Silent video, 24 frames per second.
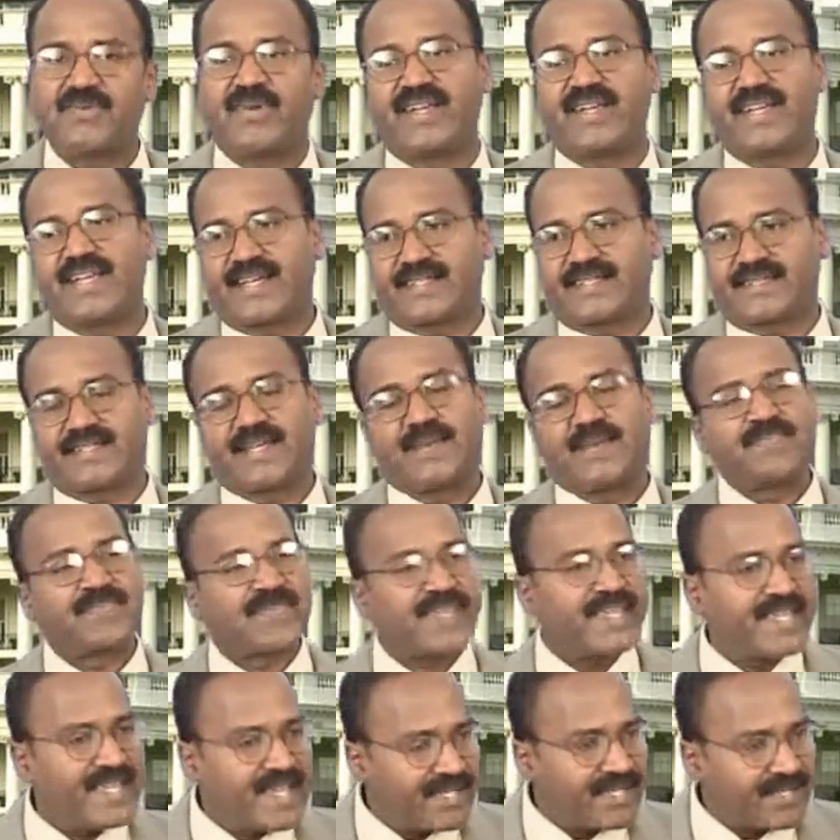index.
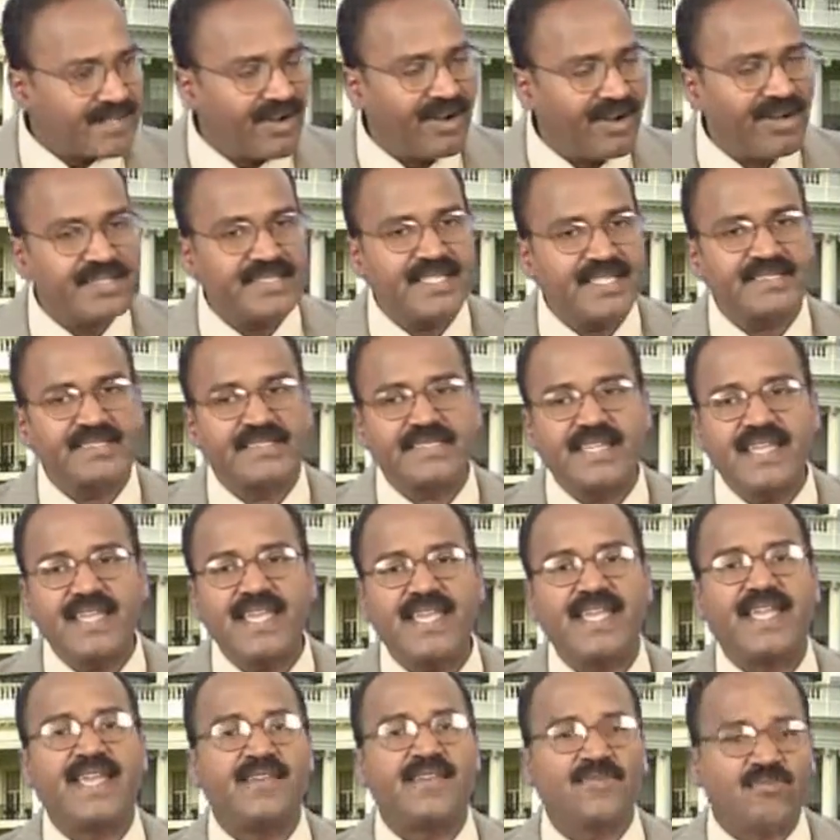Here all the
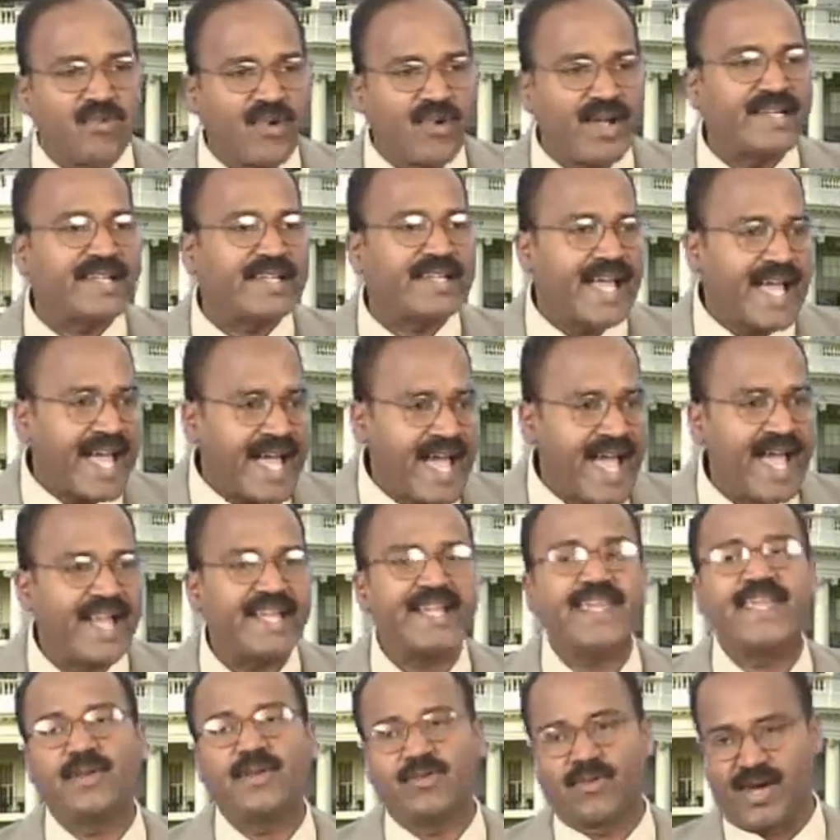3 in one
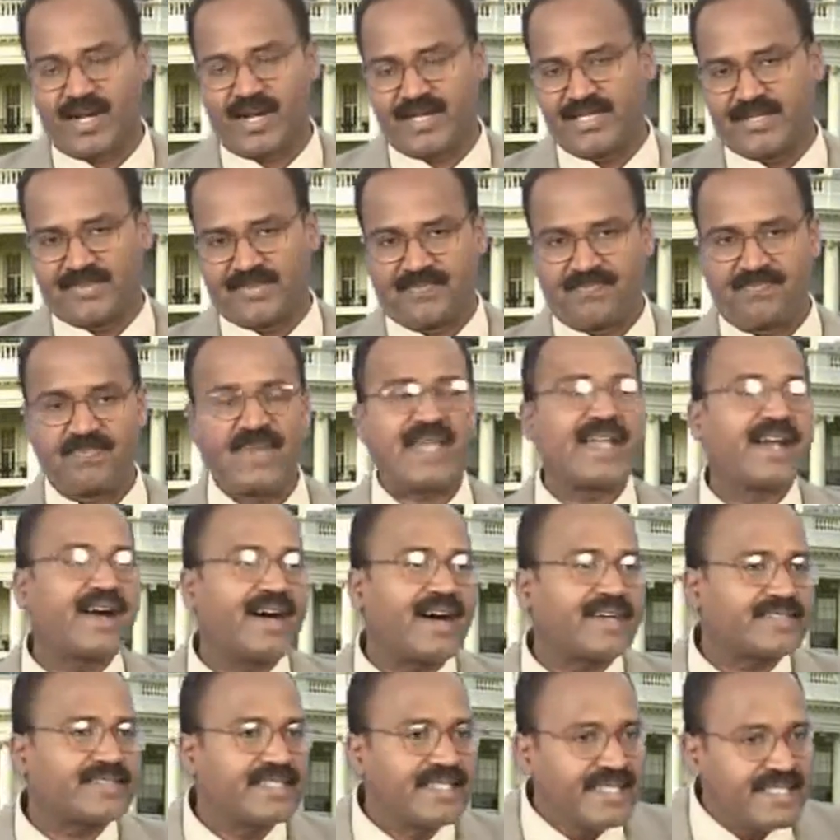handy volume
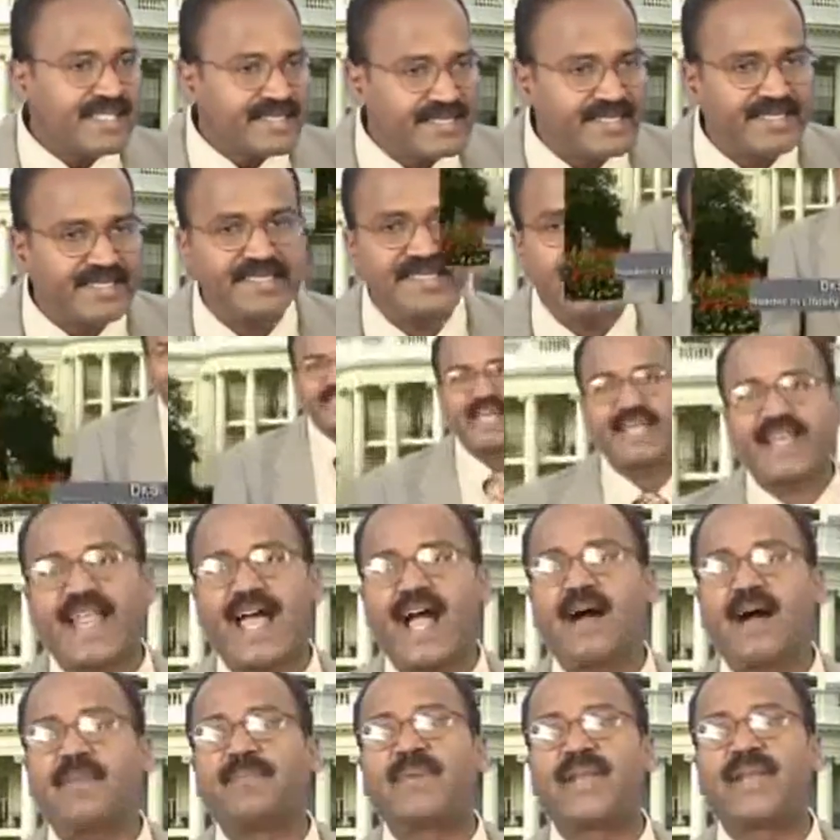because this is an
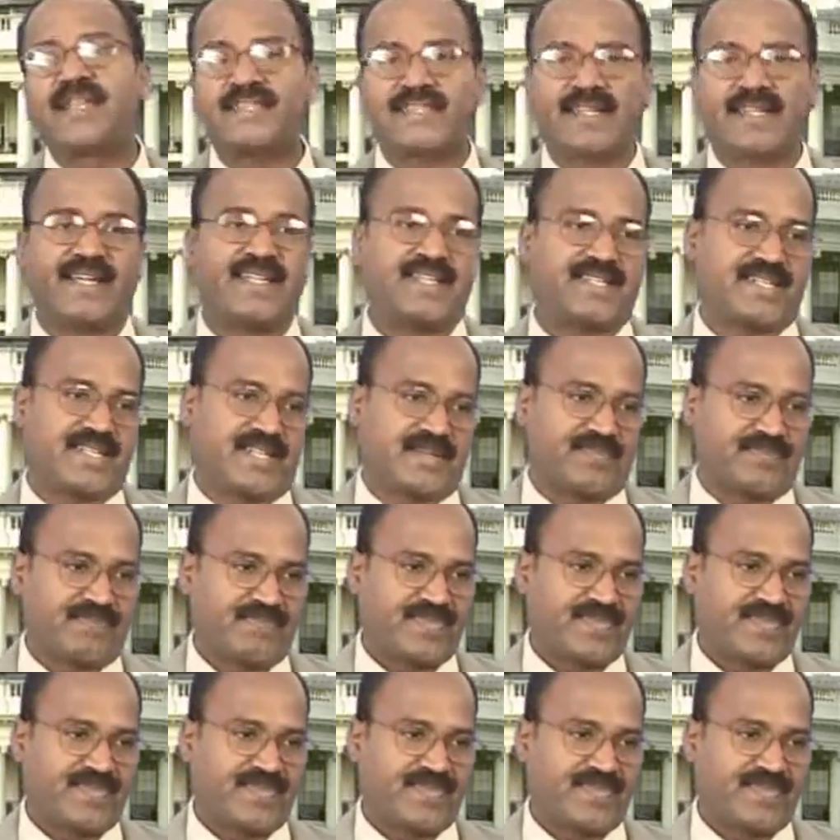abridged edition.